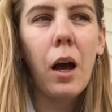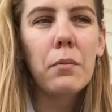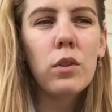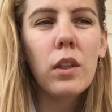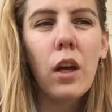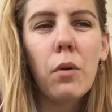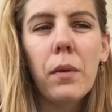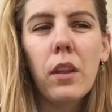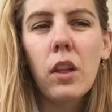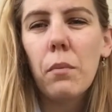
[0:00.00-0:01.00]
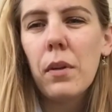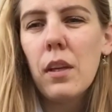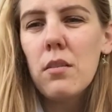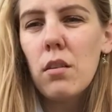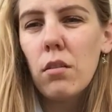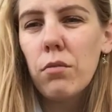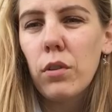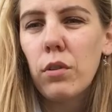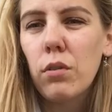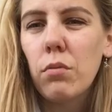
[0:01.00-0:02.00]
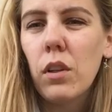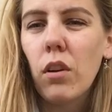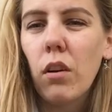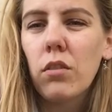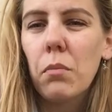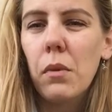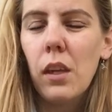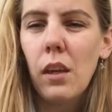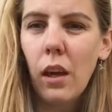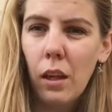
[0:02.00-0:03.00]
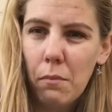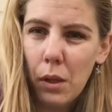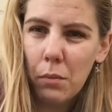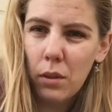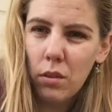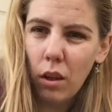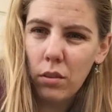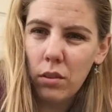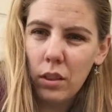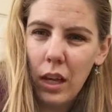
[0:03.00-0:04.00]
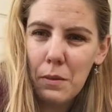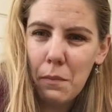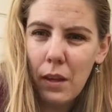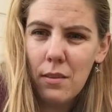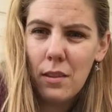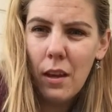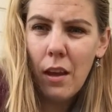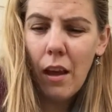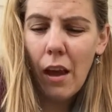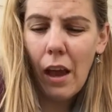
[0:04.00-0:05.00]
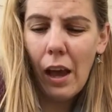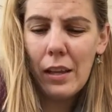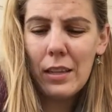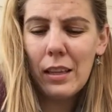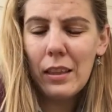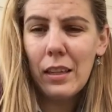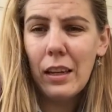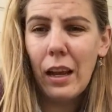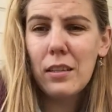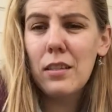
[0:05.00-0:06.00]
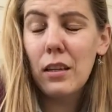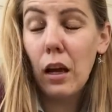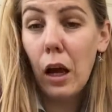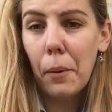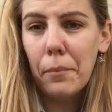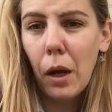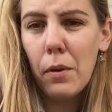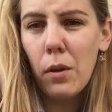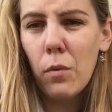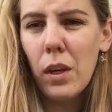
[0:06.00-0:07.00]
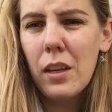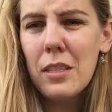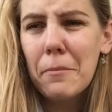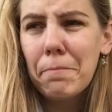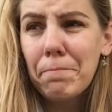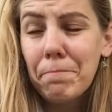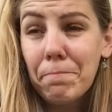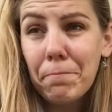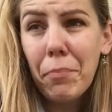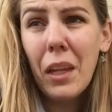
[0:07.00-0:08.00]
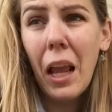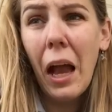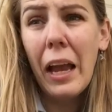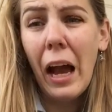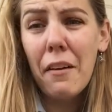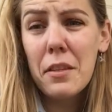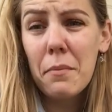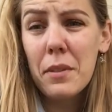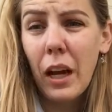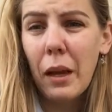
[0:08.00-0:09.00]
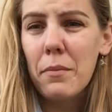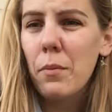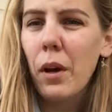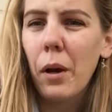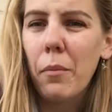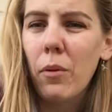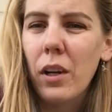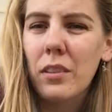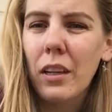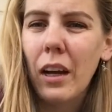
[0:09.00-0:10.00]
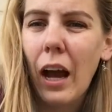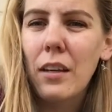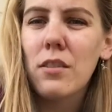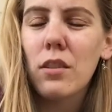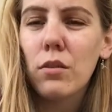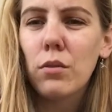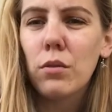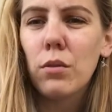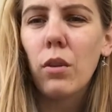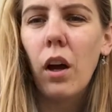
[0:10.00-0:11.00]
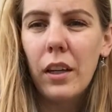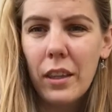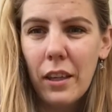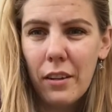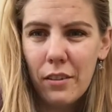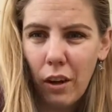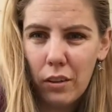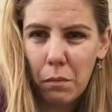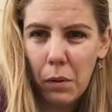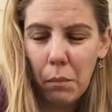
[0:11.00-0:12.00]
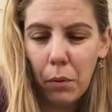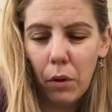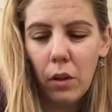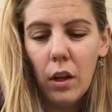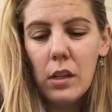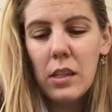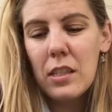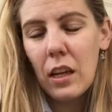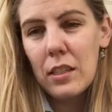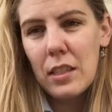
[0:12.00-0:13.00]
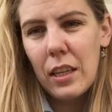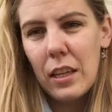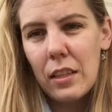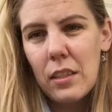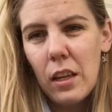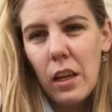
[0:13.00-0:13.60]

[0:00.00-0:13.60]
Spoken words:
so that'll be a little bit easier for you to reach out to me and be able to talk to your classmates. And in the next coming weeks, I have some times where I'm going to ask you to log in there and talk to people, discuss things